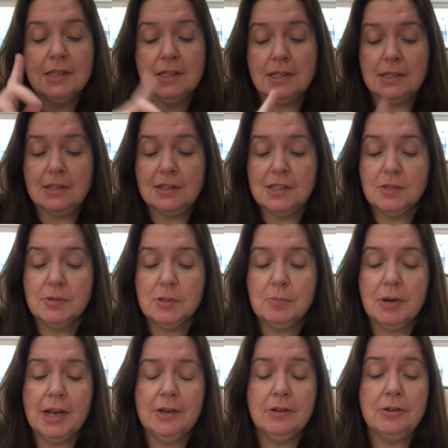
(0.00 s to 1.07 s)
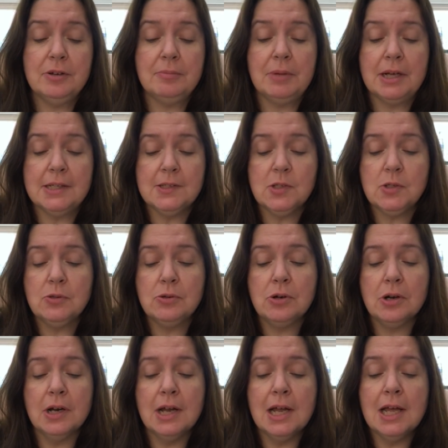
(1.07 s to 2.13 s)
was brand new at my
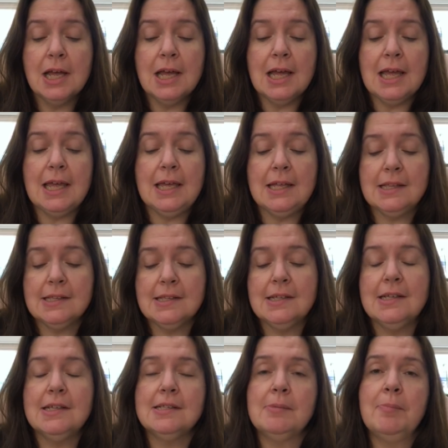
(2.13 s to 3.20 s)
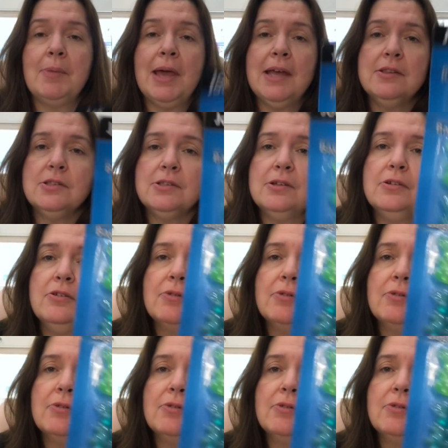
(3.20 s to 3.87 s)
store. It's these pencil